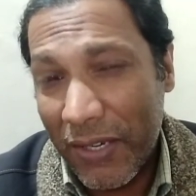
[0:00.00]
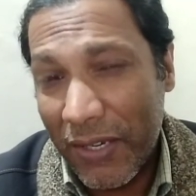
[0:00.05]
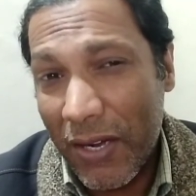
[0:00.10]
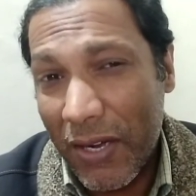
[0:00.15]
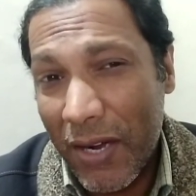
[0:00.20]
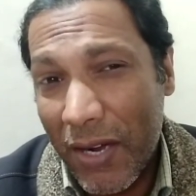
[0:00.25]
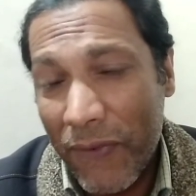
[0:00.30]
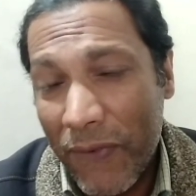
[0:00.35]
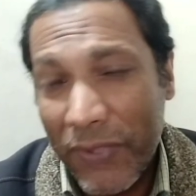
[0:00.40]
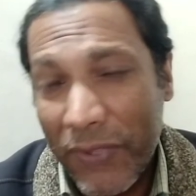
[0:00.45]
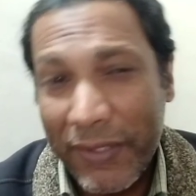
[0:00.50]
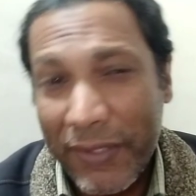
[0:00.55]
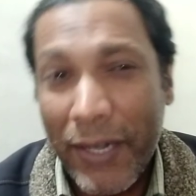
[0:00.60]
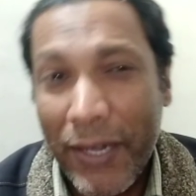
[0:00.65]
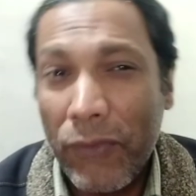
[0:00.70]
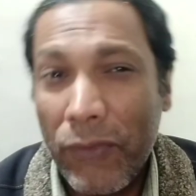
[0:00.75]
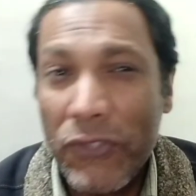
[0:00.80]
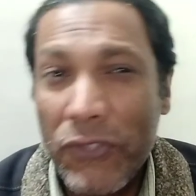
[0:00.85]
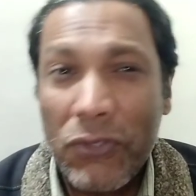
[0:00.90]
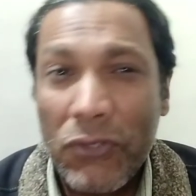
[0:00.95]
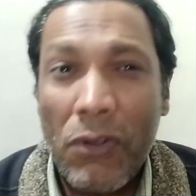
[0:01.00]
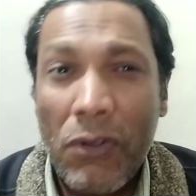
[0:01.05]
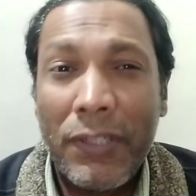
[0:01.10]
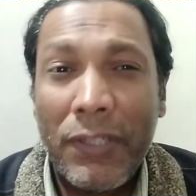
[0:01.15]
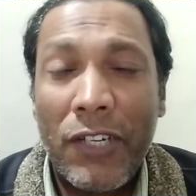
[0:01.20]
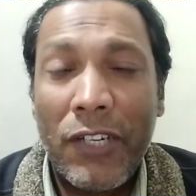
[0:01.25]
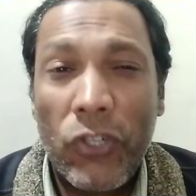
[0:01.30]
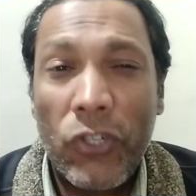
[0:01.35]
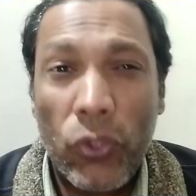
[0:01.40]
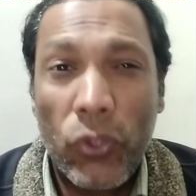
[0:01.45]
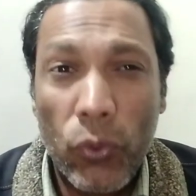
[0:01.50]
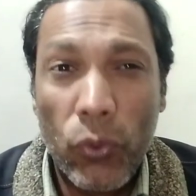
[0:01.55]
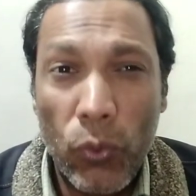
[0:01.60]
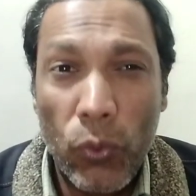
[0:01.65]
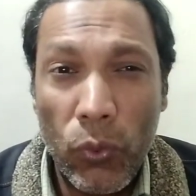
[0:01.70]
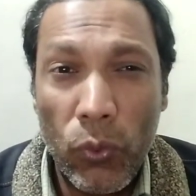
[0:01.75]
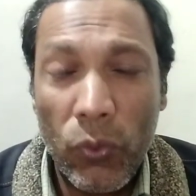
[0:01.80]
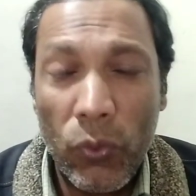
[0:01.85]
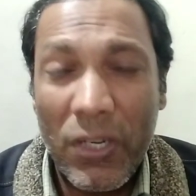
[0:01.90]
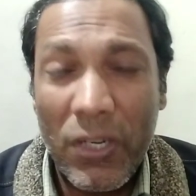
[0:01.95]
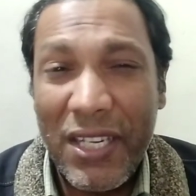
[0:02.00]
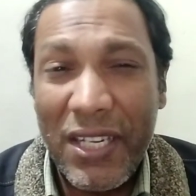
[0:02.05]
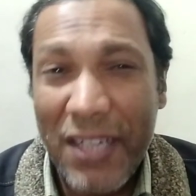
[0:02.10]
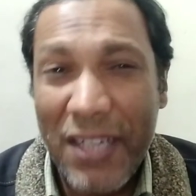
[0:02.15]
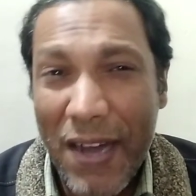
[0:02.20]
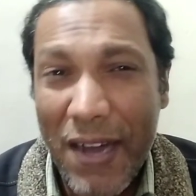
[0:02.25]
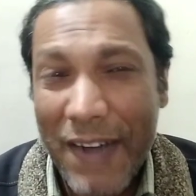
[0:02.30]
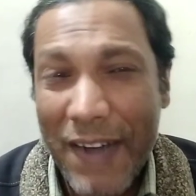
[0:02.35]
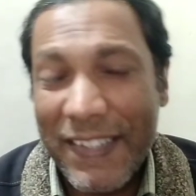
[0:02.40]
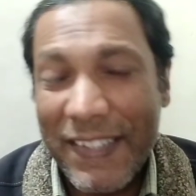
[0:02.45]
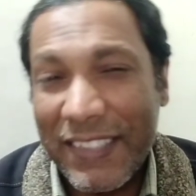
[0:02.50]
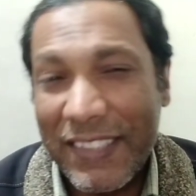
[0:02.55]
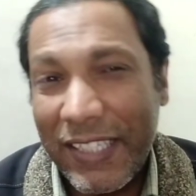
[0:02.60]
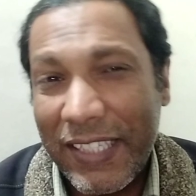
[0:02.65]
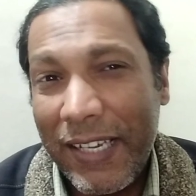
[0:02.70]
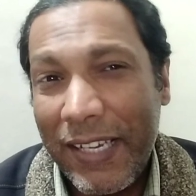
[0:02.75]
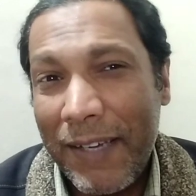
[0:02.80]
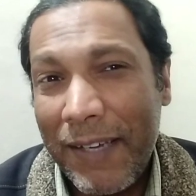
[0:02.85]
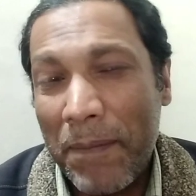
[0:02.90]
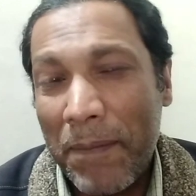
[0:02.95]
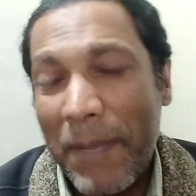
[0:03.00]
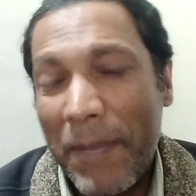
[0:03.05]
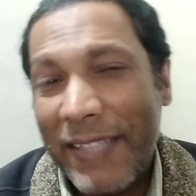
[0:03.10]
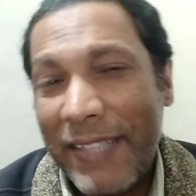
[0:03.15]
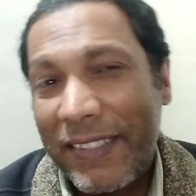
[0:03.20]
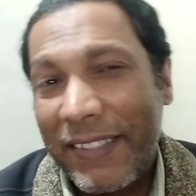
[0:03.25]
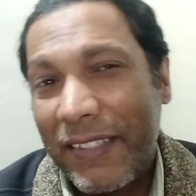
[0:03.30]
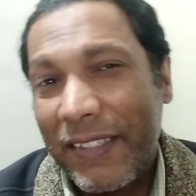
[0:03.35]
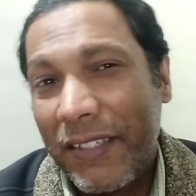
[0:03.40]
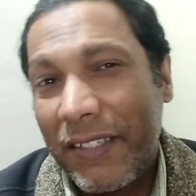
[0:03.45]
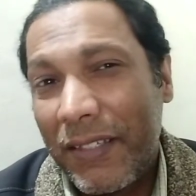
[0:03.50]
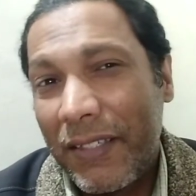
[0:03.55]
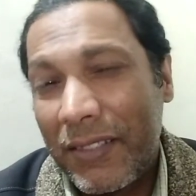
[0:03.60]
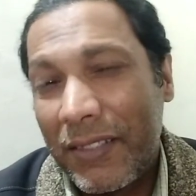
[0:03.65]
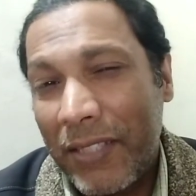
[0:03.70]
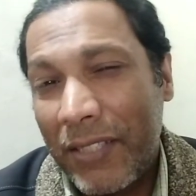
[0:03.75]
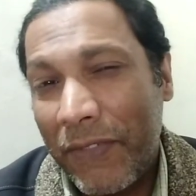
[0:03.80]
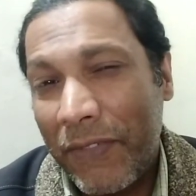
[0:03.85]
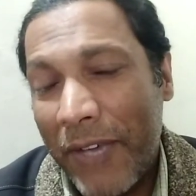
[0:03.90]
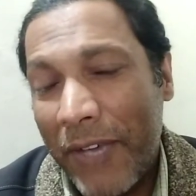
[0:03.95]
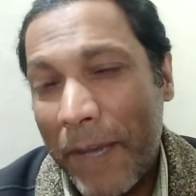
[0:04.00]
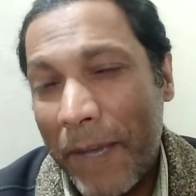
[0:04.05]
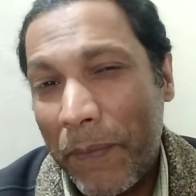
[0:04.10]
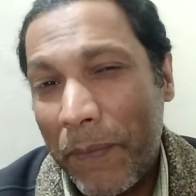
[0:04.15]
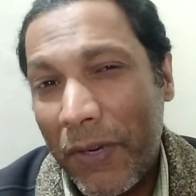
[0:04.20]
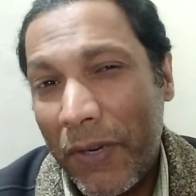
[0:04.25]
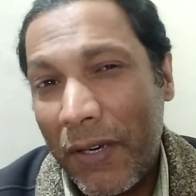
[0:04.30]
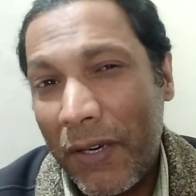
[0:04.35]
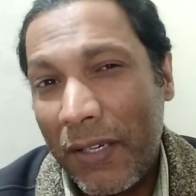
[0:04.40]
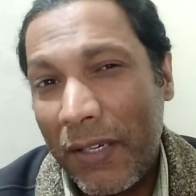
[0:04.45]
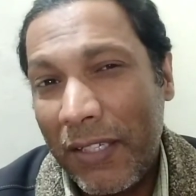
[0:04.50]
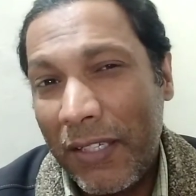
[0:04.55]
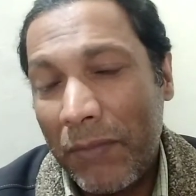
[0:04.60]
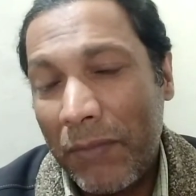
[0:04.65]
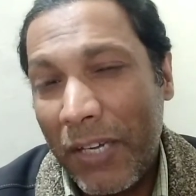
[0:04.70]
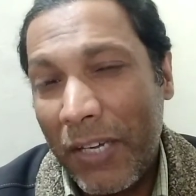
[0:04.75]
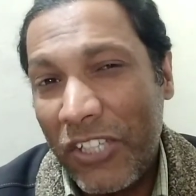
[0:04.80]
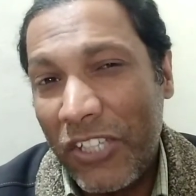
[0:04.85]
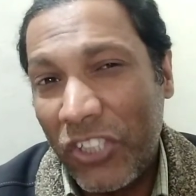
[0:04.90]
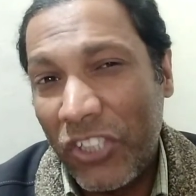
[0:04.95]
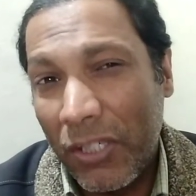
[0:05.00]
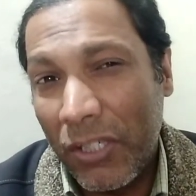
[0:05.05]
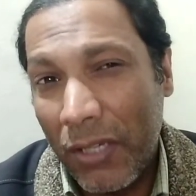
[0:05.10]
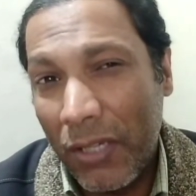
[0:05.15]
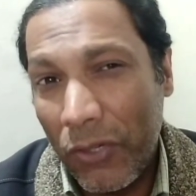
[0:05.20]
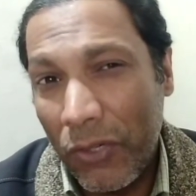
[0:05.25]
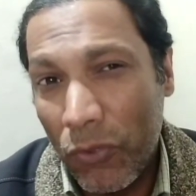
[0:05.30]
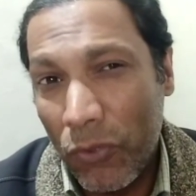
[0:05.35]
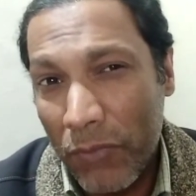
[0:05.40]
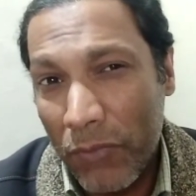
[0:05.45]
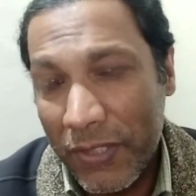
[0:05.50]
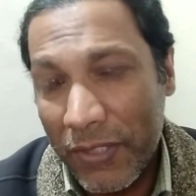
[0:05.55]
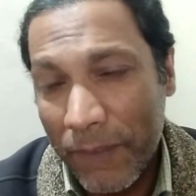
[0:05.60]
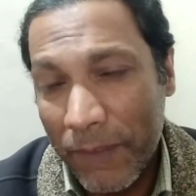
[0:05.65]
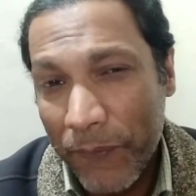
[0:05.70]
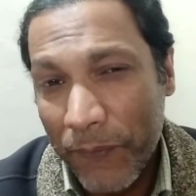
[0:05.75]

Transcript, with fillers: After that, we saw that two large scale massacres have happened in Benishangul Gumuz.